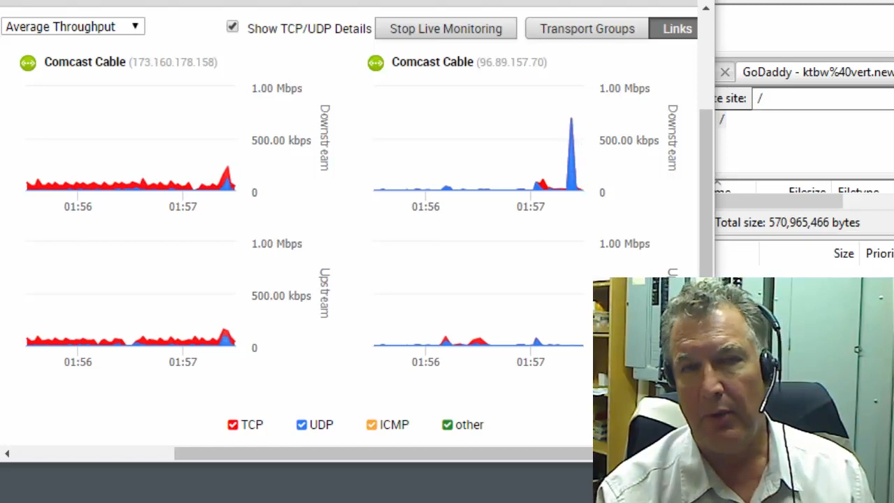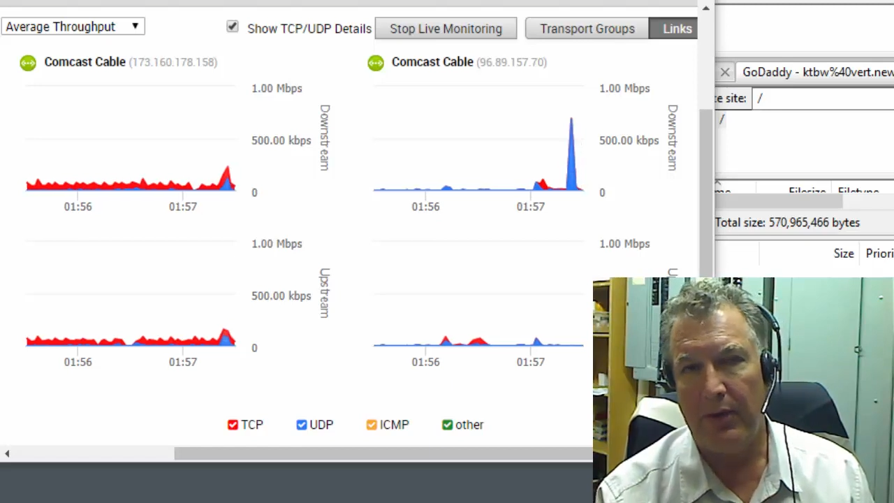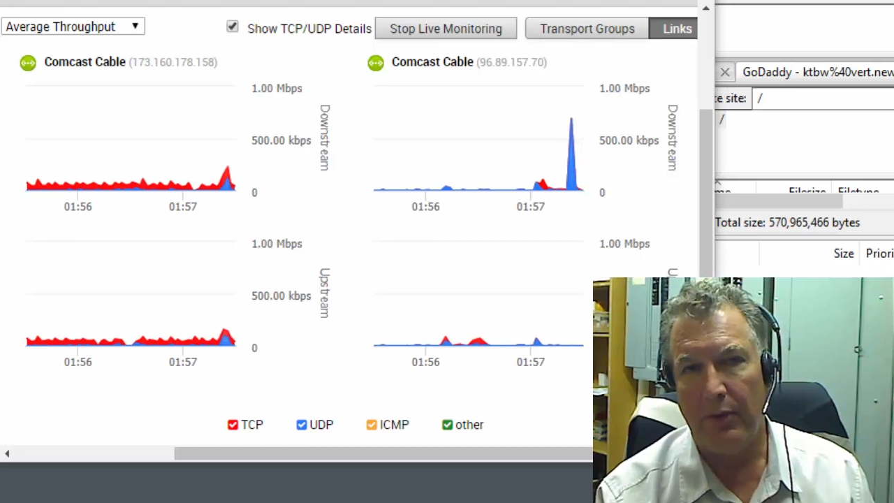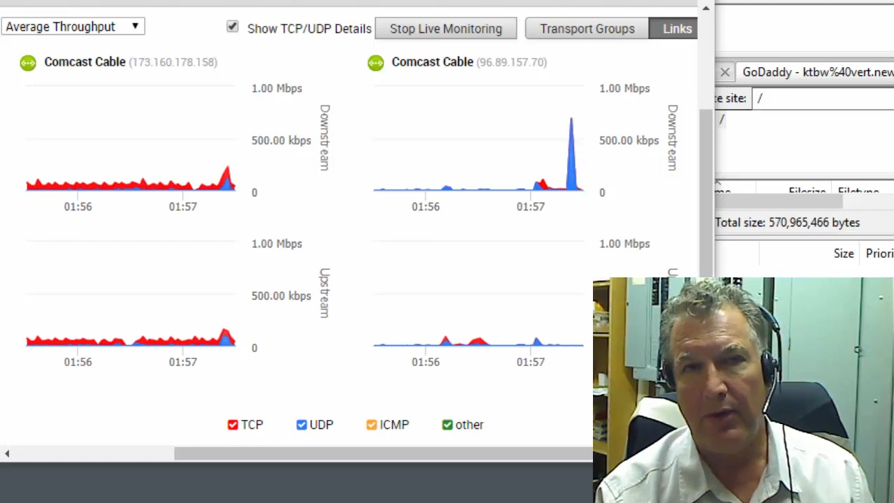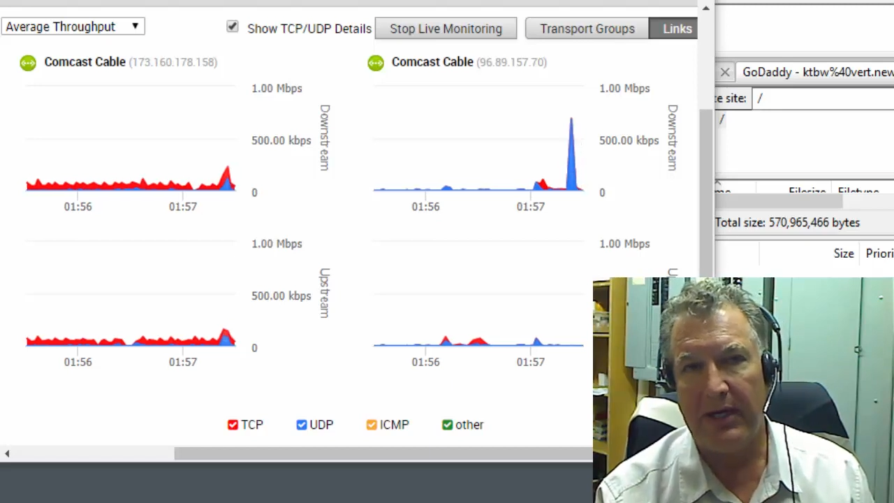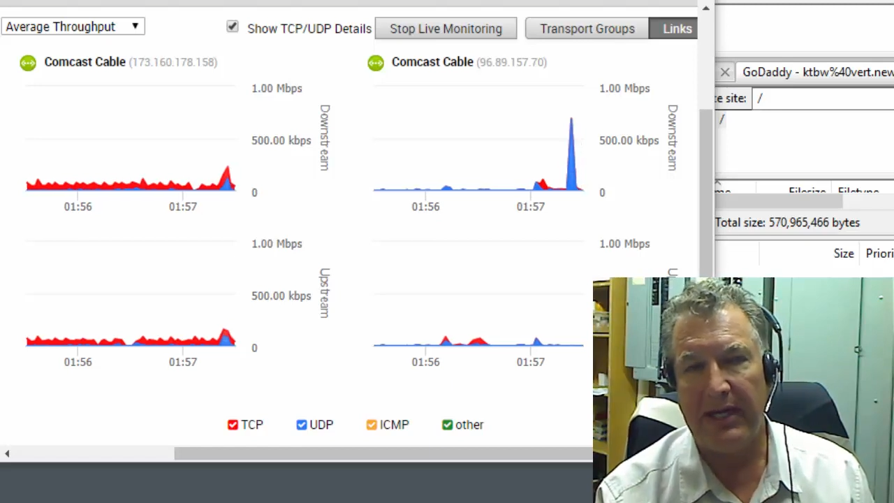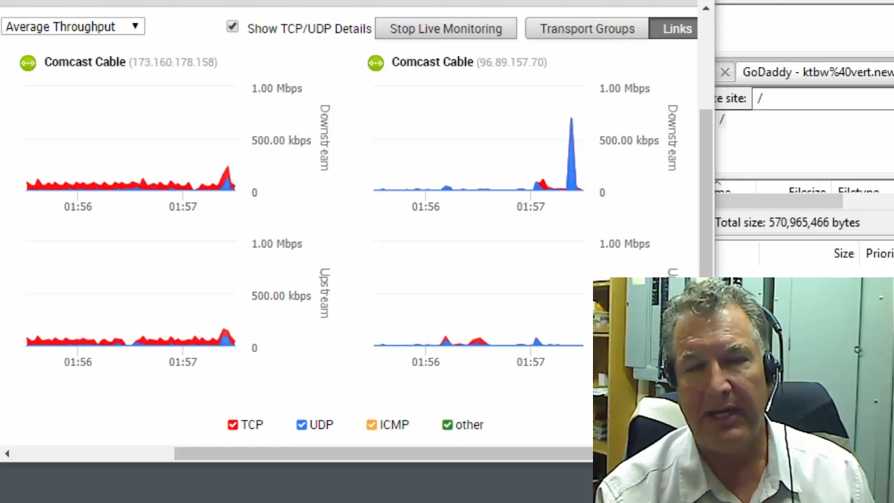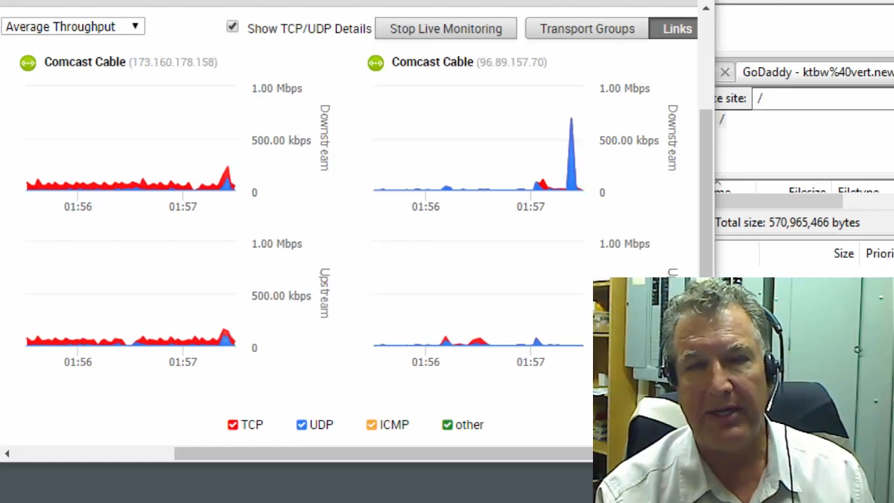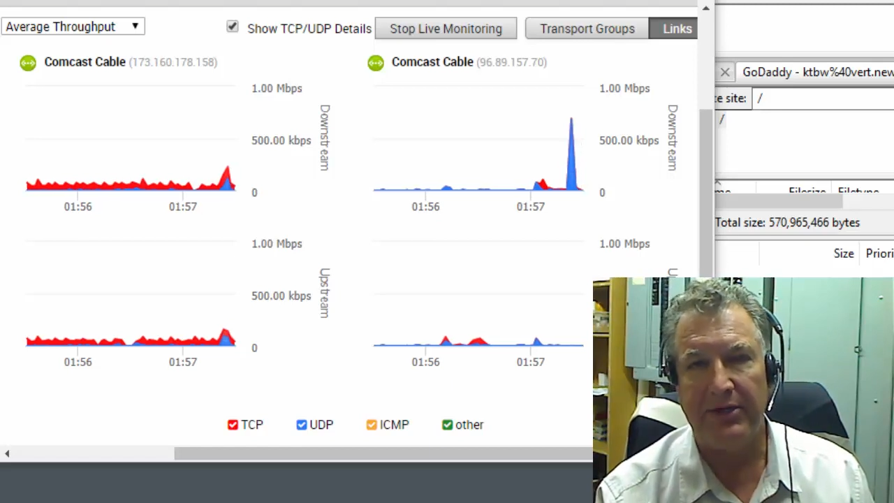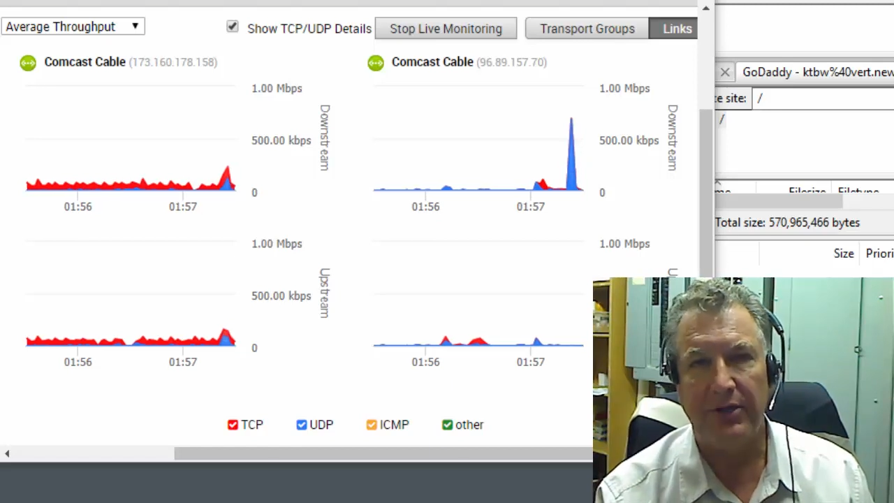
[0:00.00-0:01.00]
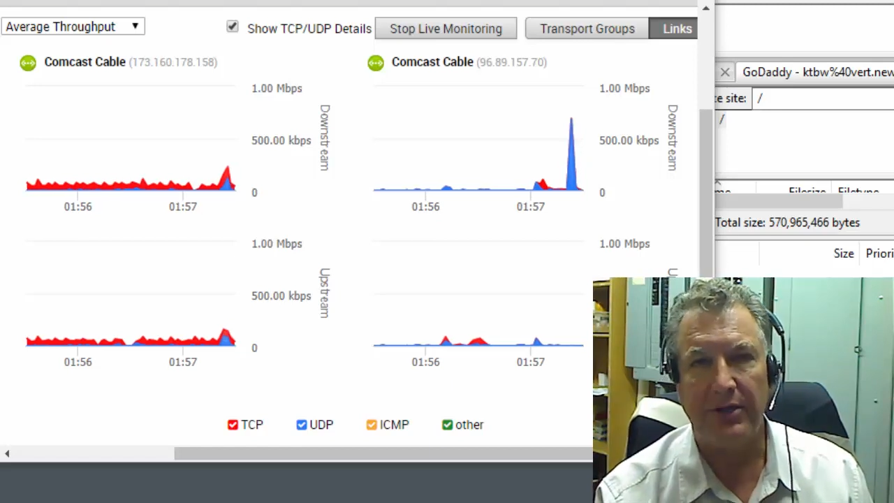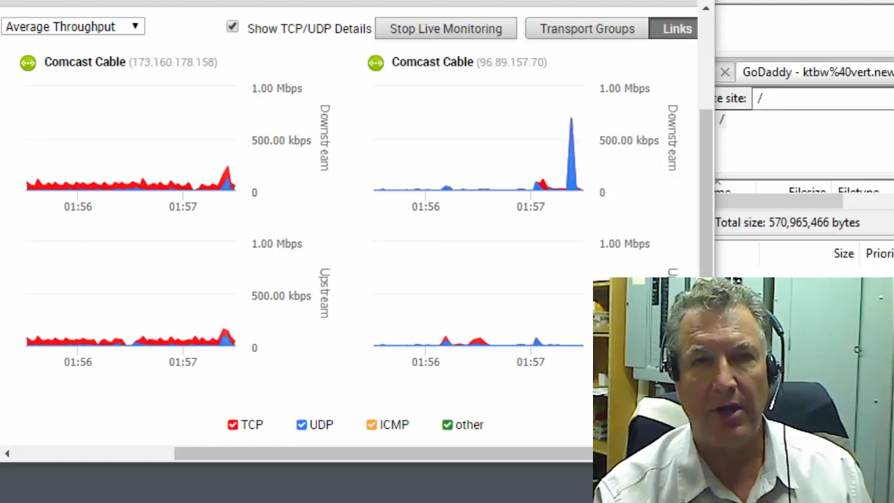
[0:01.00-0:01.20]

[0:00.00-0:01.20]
We really uh, took